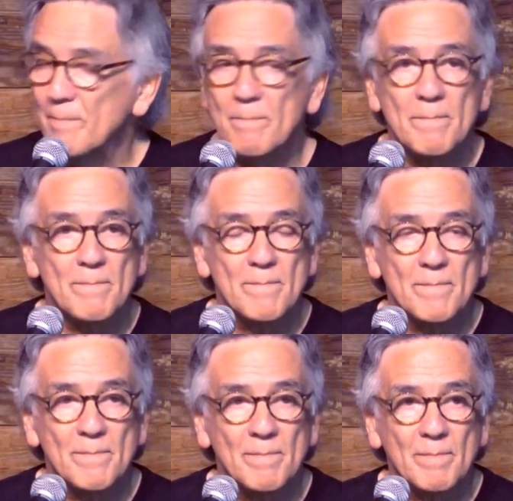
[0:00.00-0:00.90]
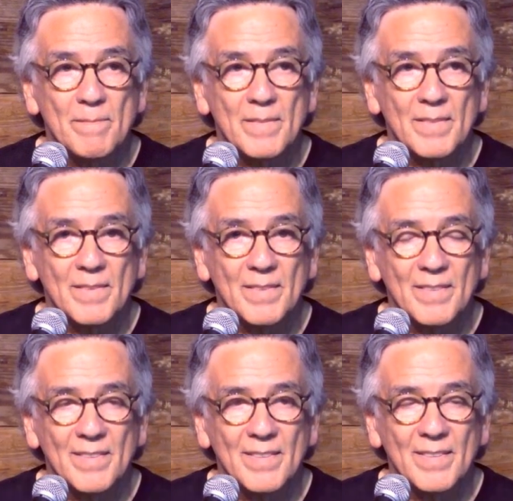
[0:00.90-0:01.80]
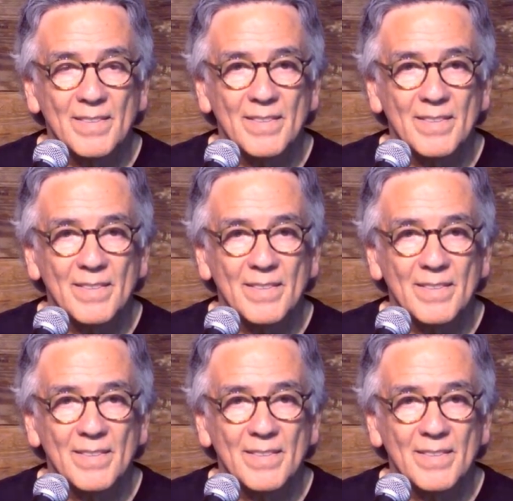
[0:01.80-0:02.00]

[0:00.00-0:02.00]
[no speech]